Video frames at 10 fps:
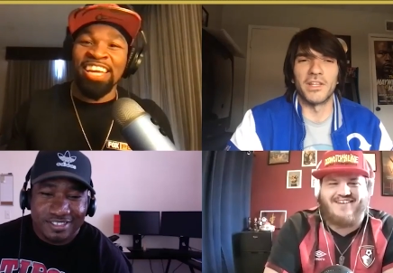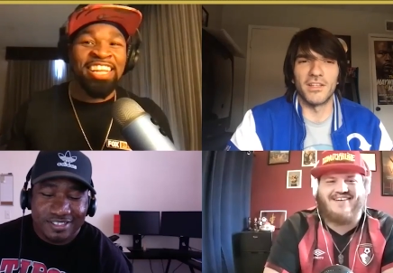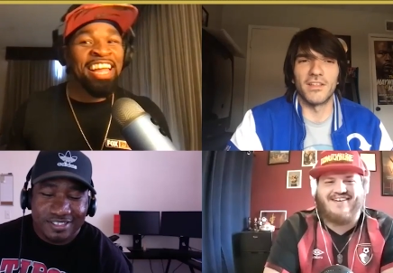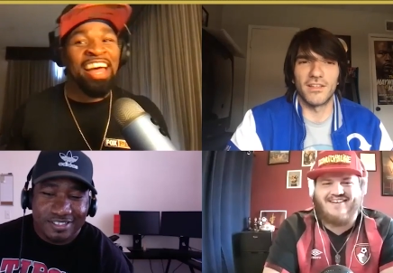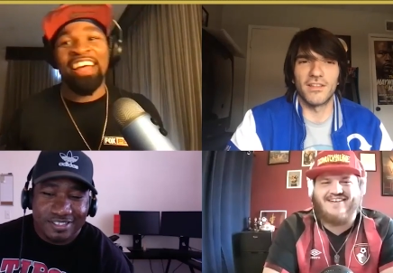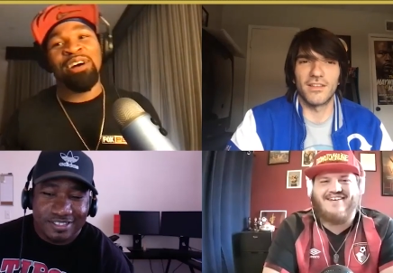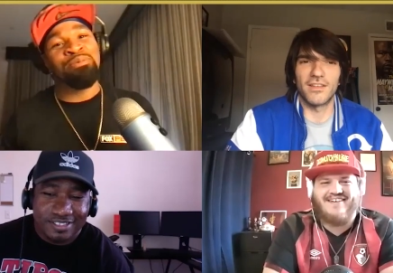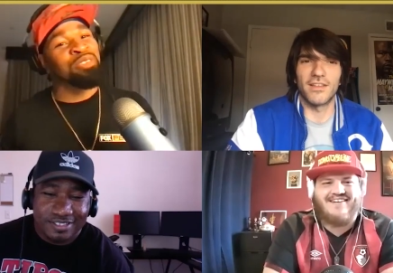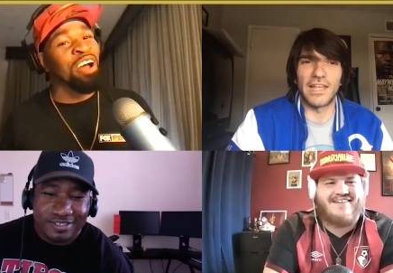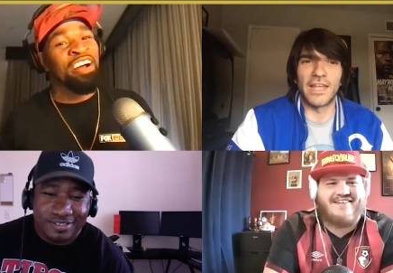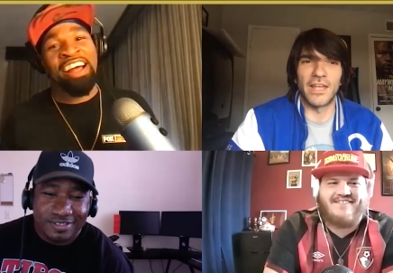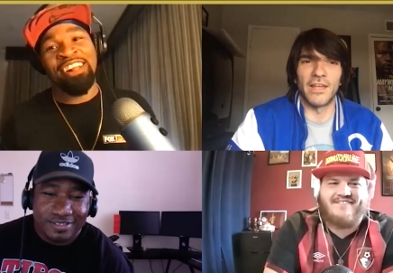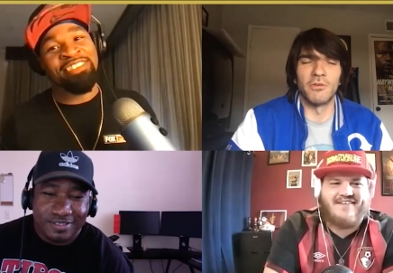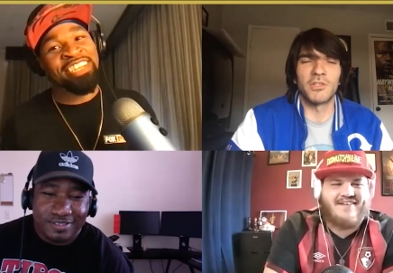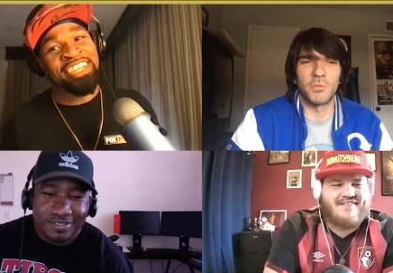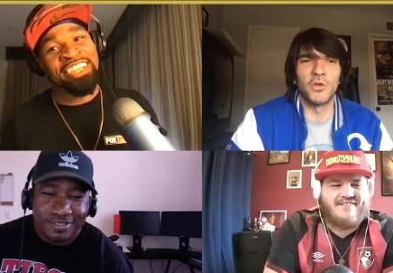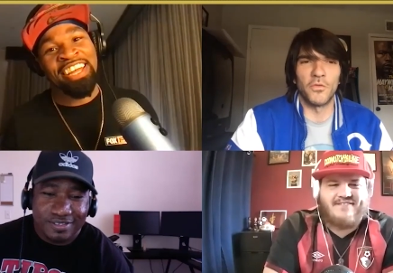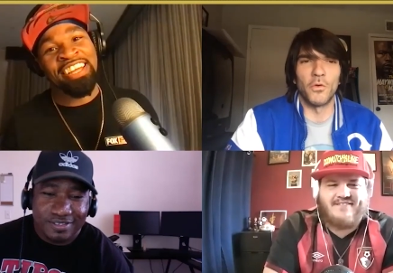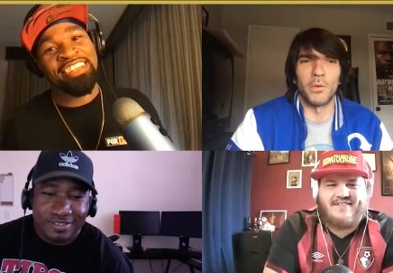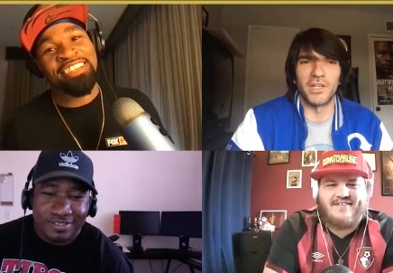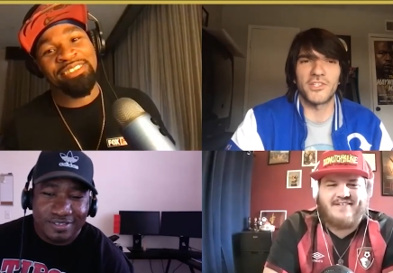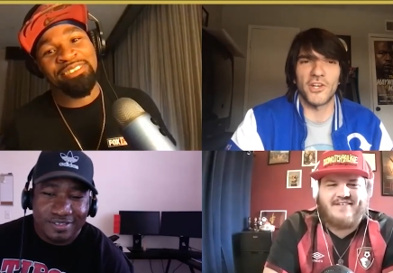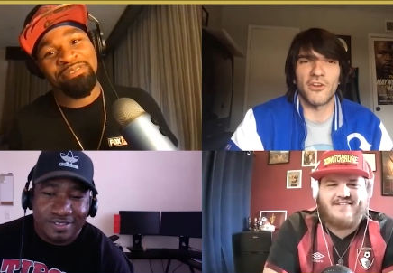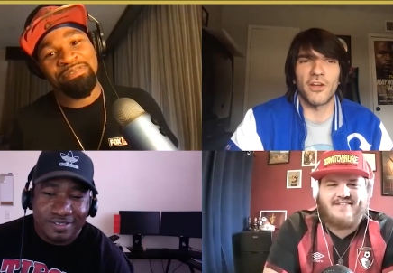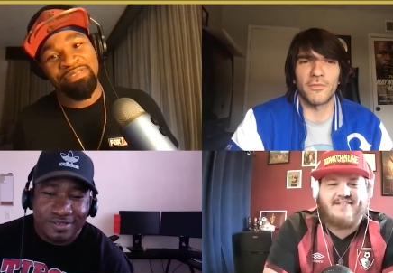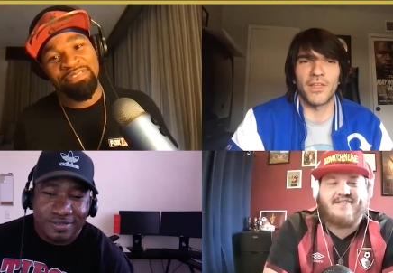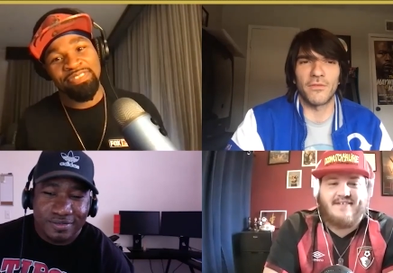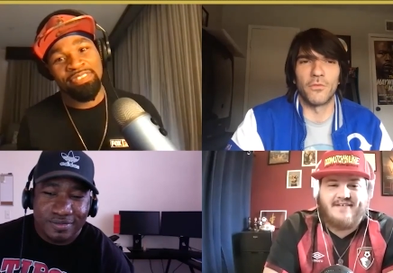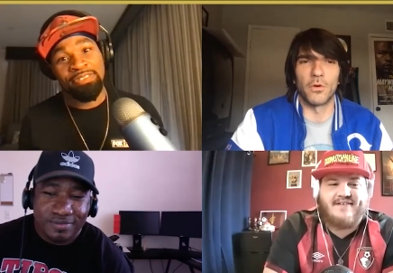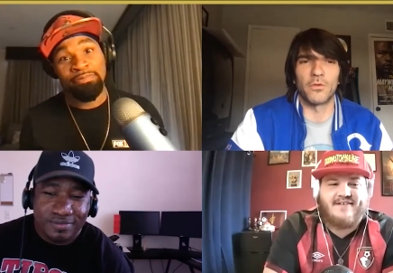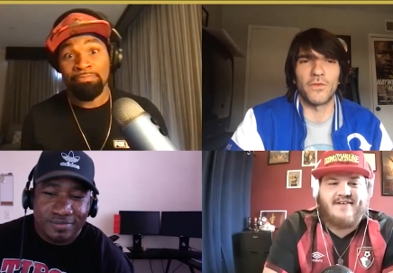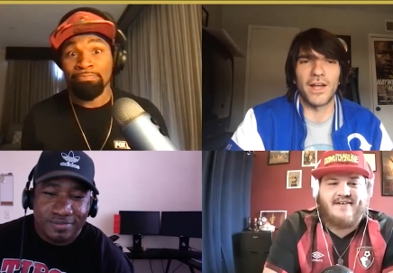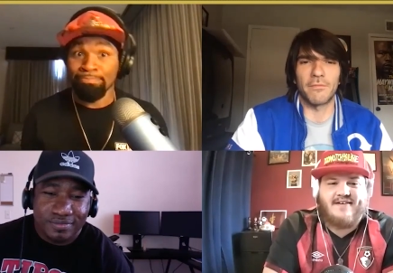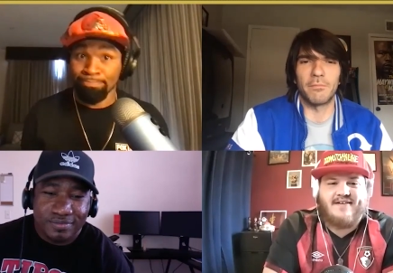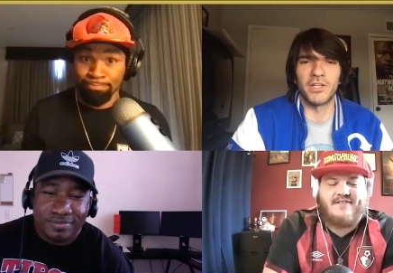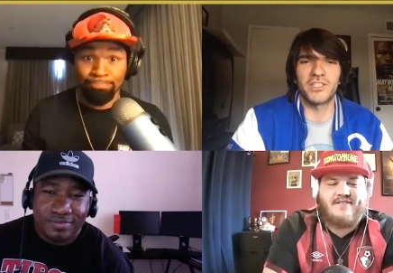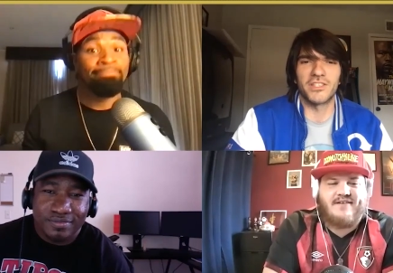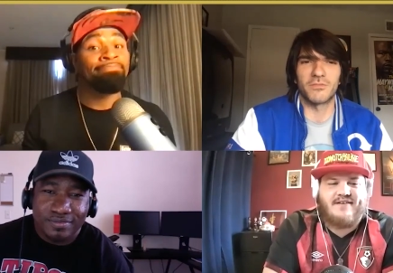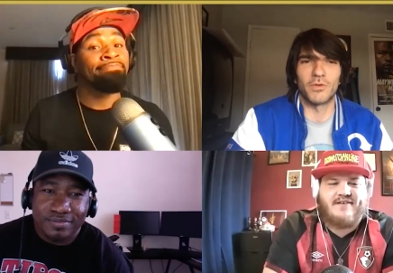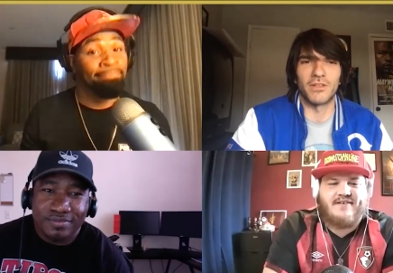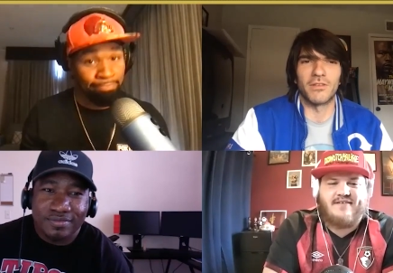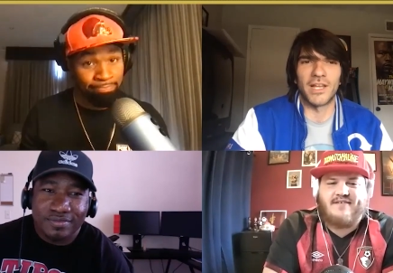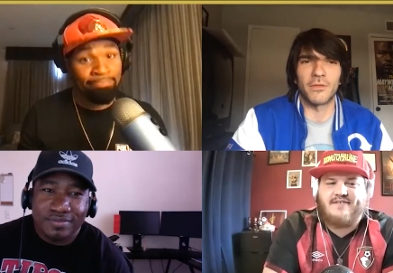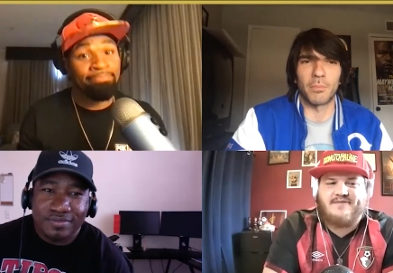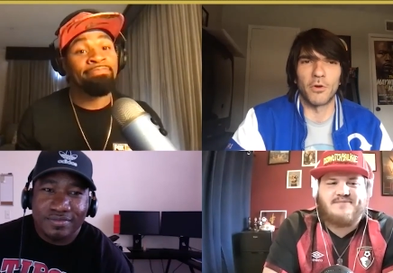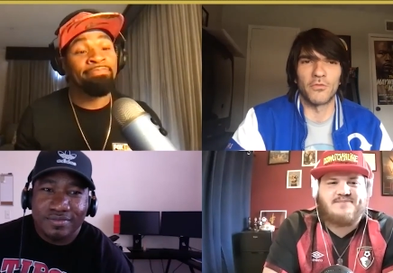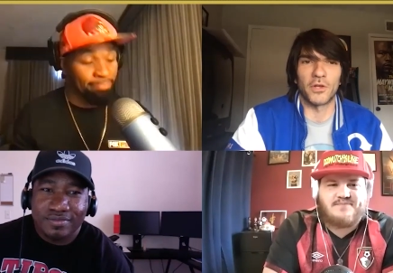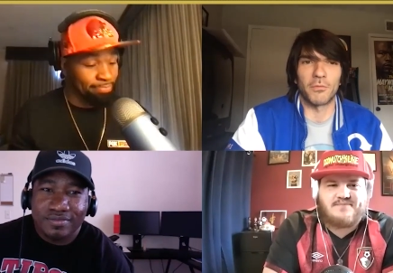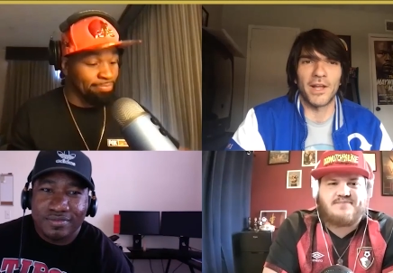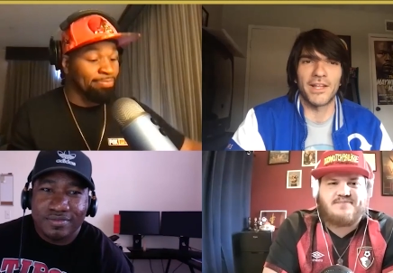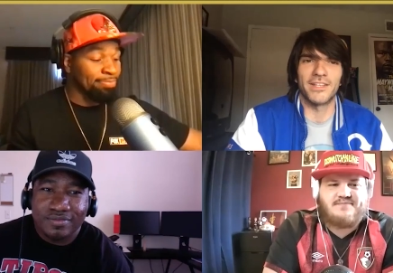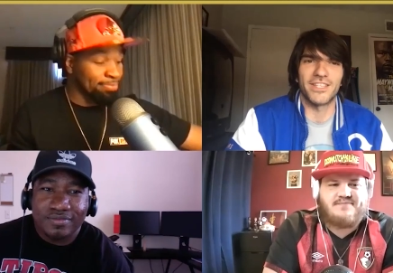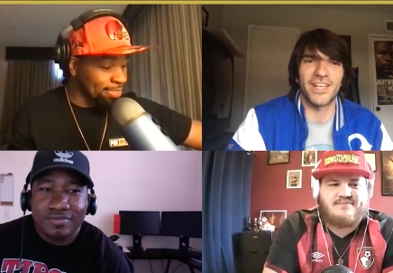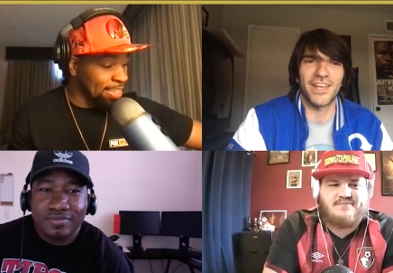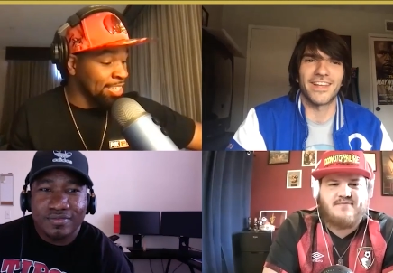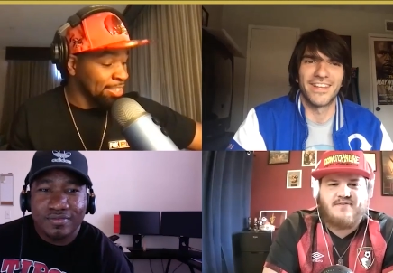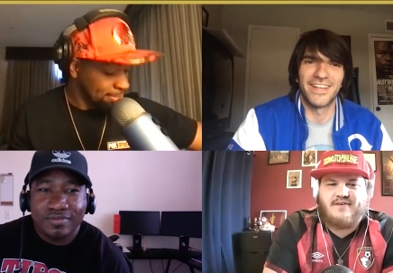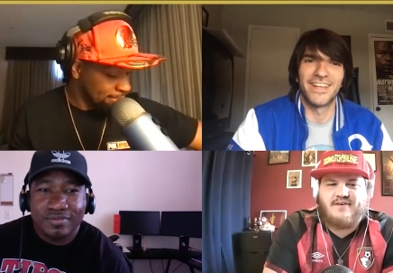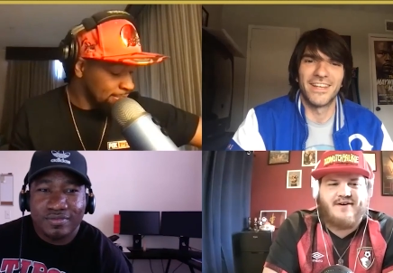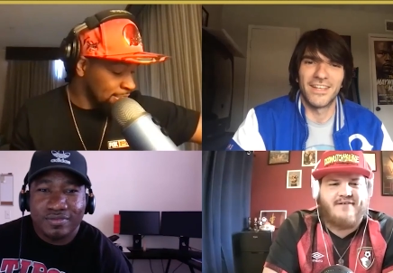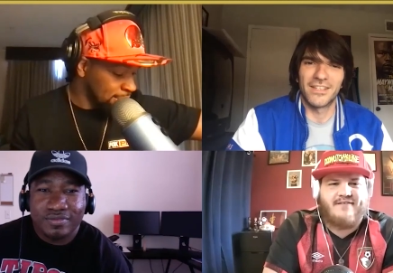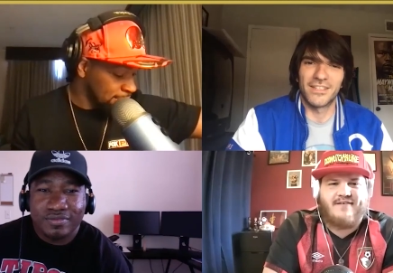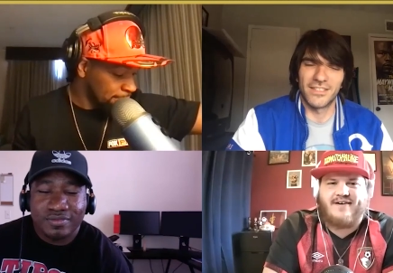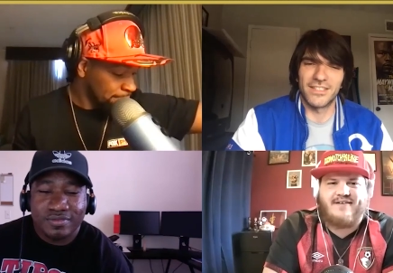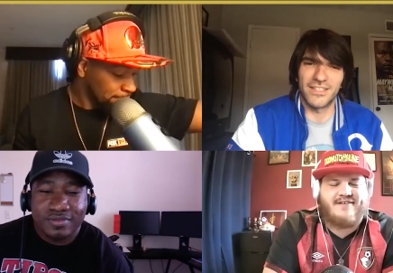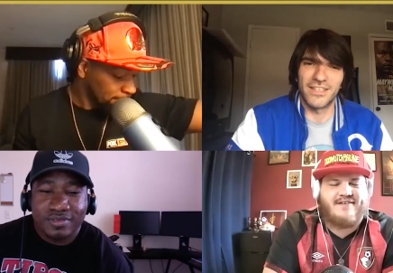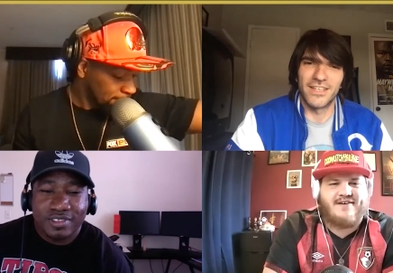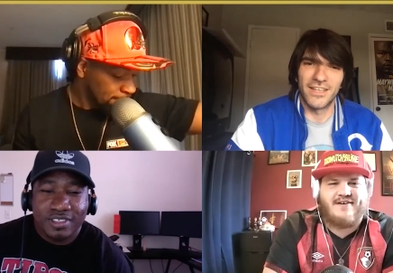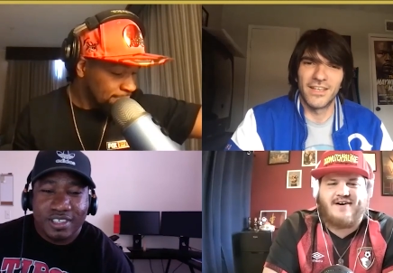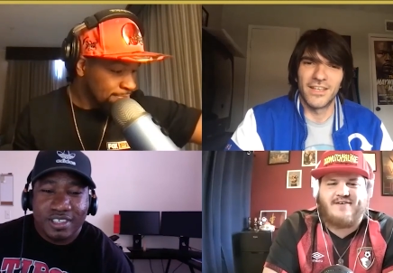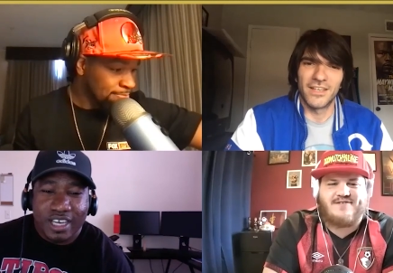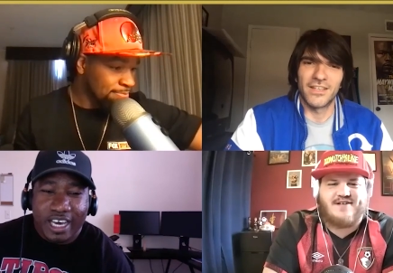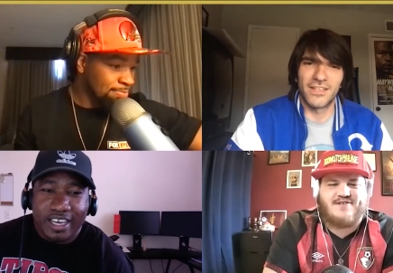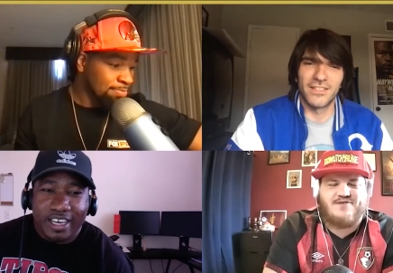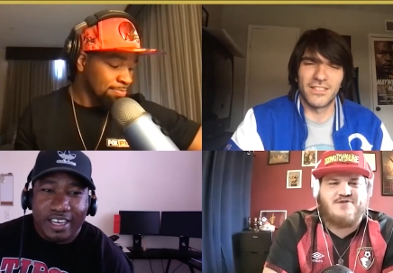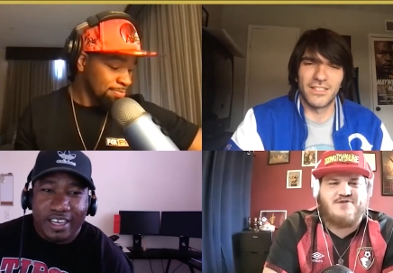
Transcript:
Speaker 1: dig that. I'm sorry. It I don't was dig beautiful
Speaker 2: that. When he shot off that four or five punches when at the perfect range. Yeah, yeah. yeah. yeah. I was
Speaker 1: like, "Dude, you